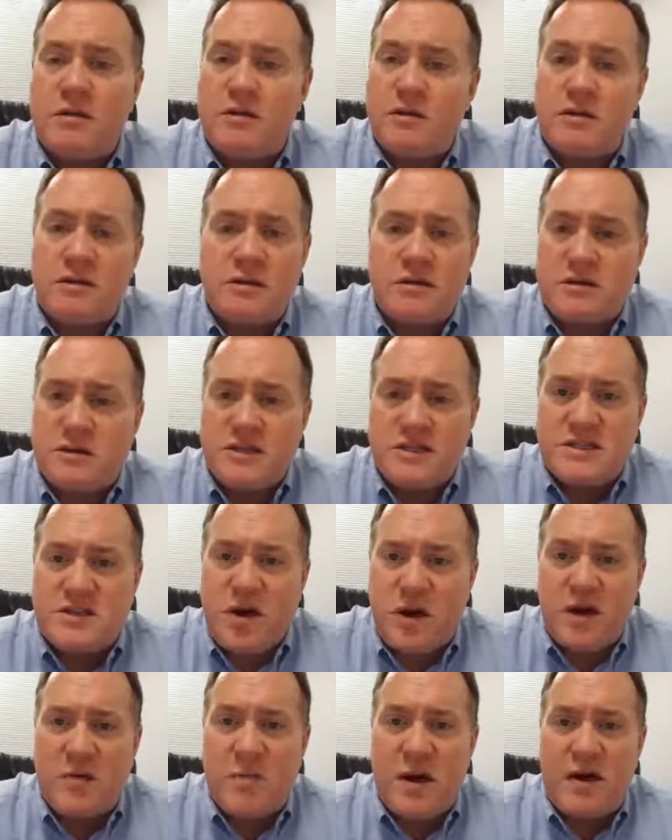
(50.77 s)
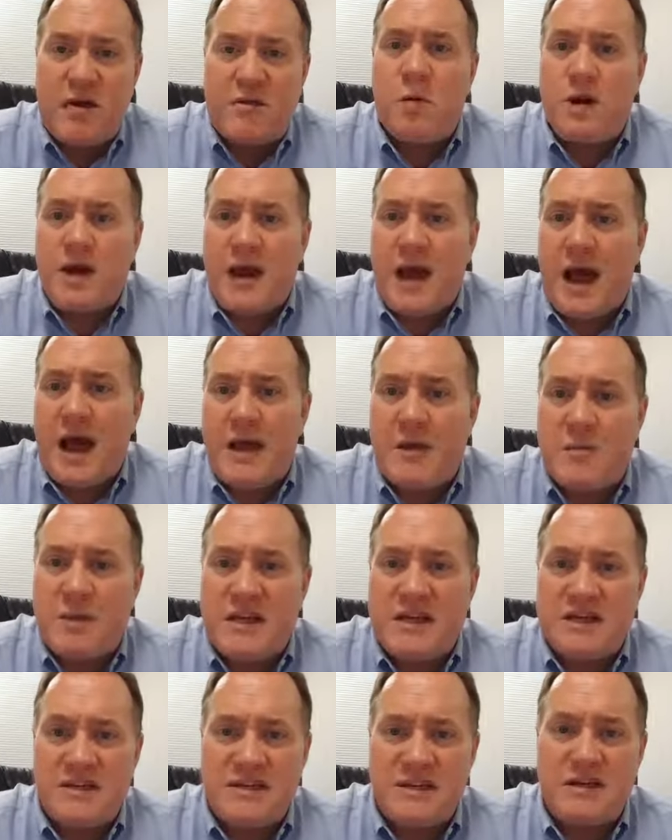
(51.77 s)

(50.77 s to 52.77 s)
let's talk about what an IME is